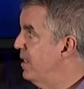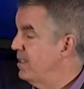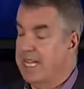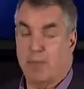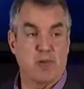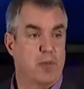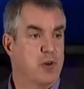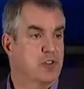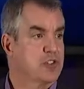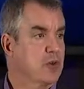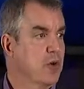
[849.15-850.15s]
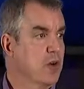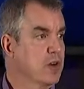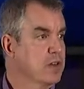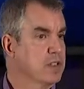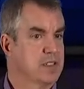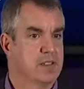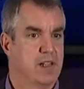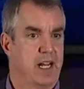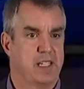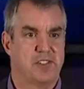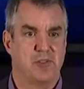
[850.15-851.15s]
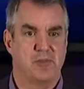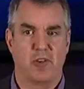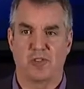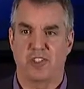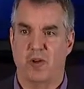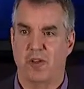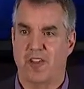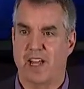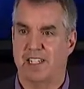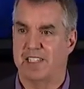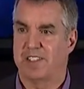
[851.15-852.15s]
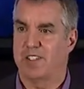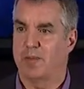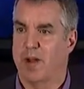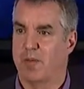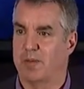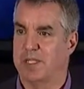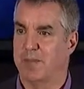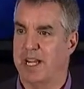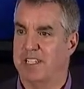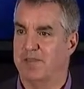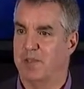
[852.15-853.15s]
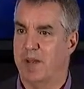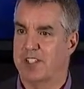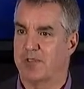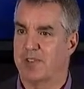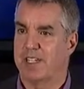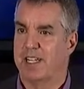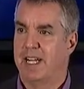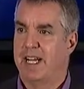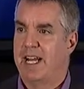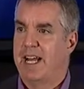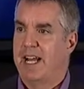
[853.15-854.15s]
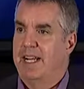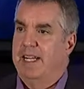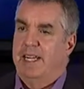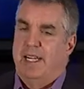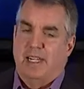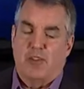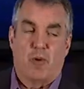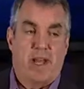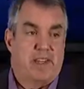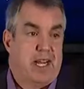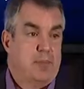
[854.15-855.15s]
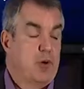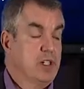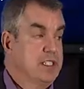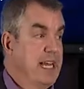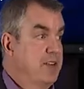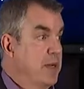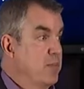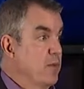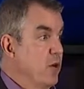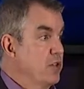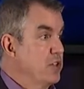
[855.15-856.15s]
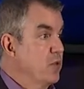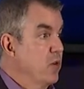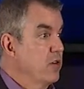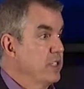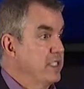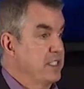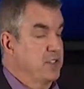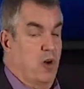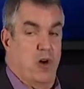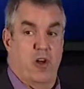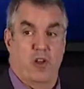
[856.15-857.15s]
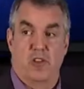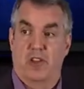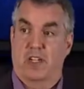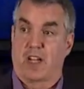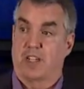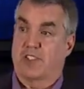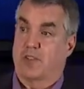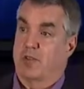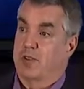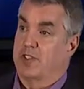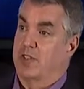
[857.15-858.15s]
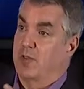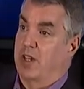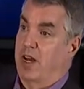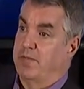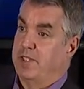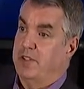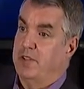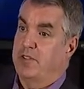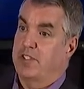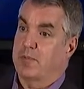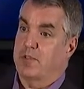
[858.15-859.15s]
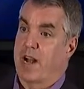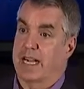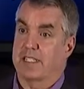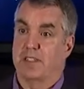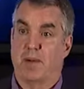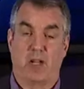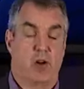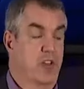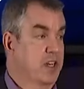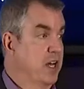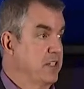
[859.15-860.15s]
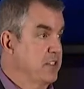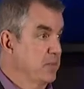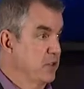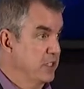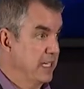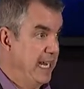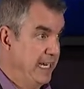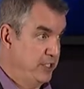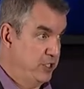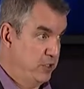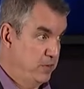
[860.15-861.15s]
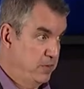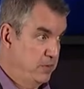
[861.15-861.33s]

Net promoter score, I assume folks know what that is. You probably, many of you measure it. The way that I boil down net promoter score is it's all the customers who love you subtracted by all the customers that hate you.